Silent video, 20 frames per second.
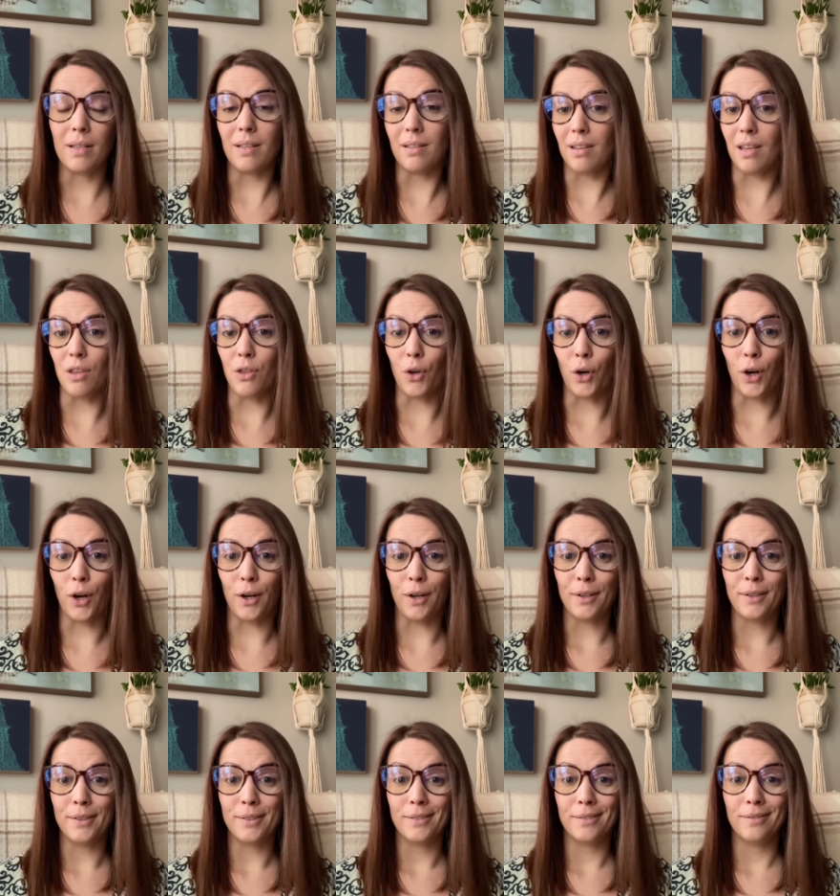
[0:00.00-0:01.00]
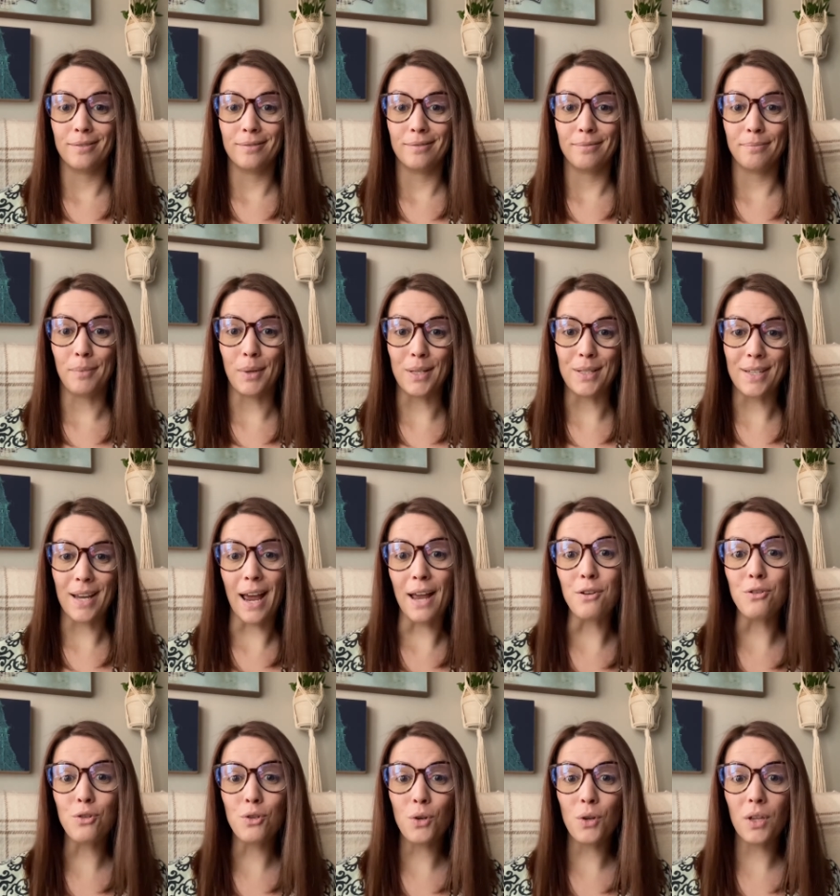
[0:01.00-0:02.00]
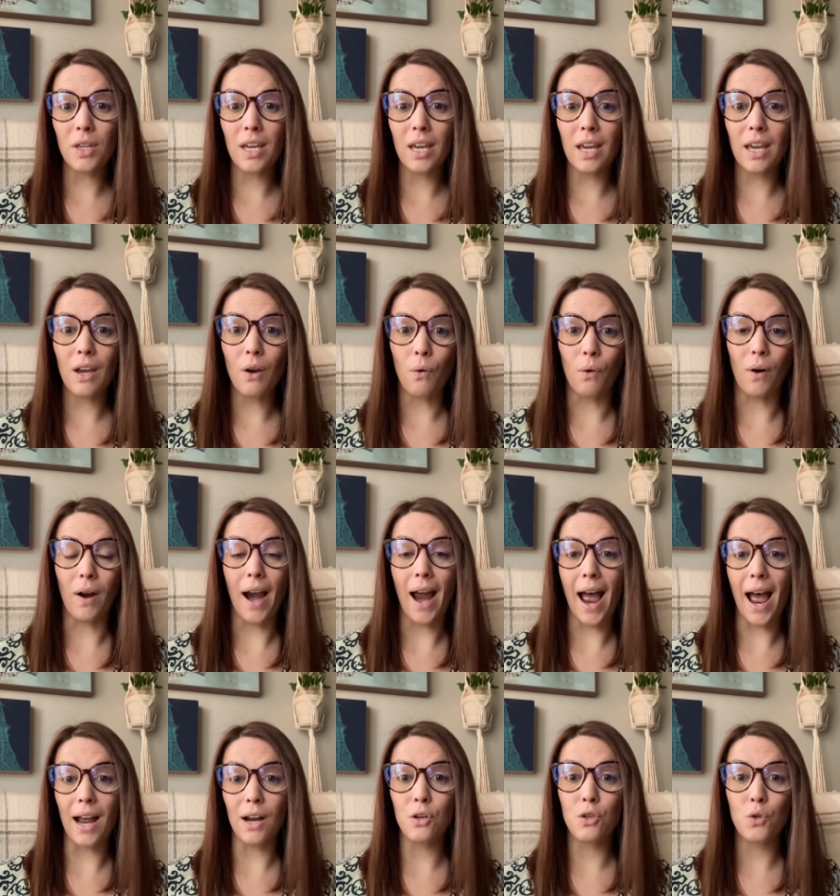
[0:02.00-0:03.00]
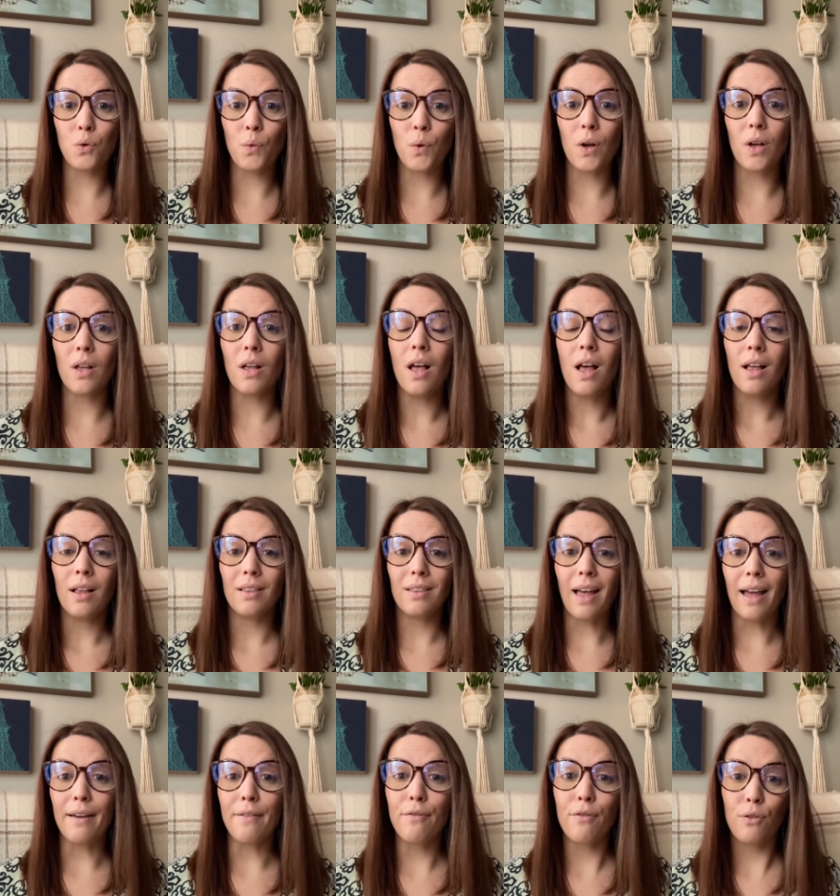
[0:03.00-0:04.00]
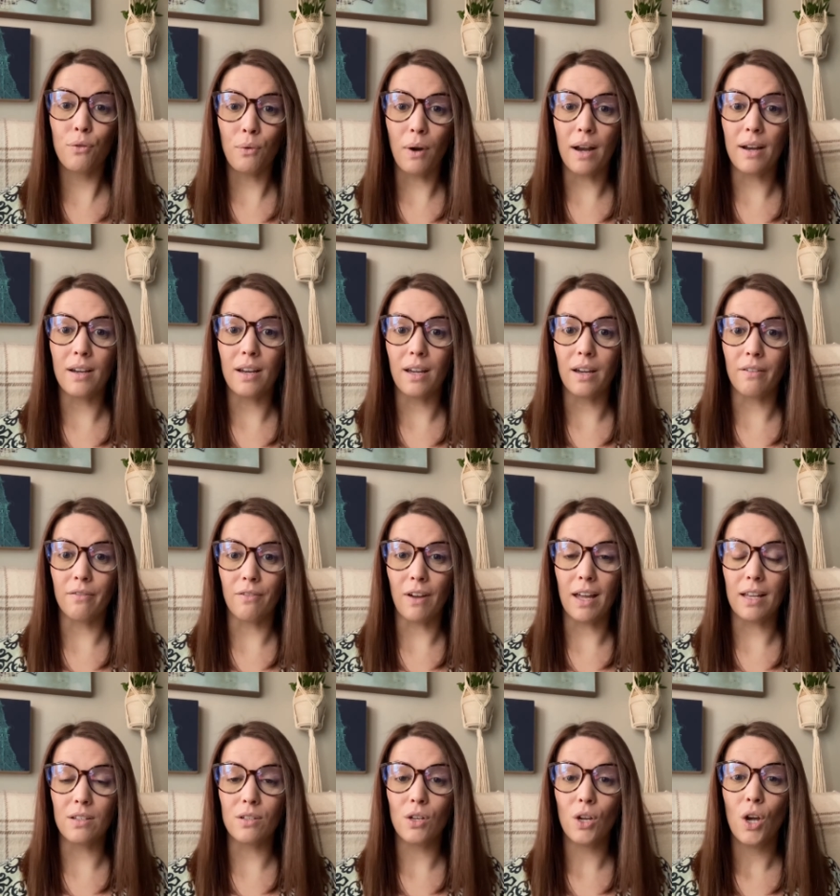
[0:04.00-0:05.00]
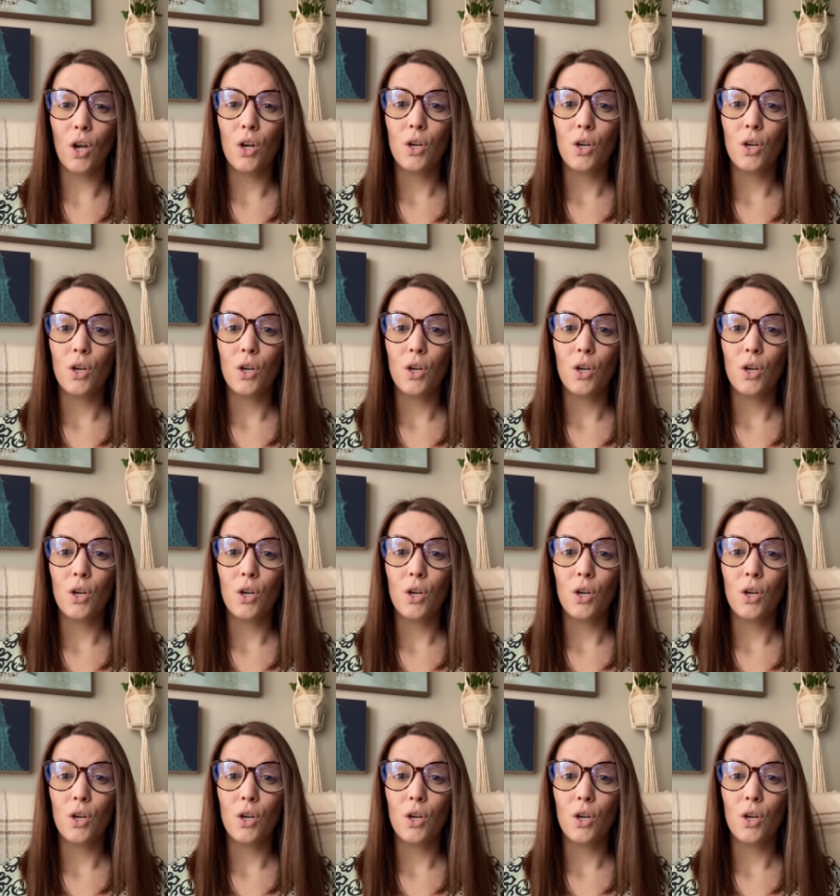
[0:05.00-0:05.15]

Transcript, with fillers: either potentially or actual life-threatening event.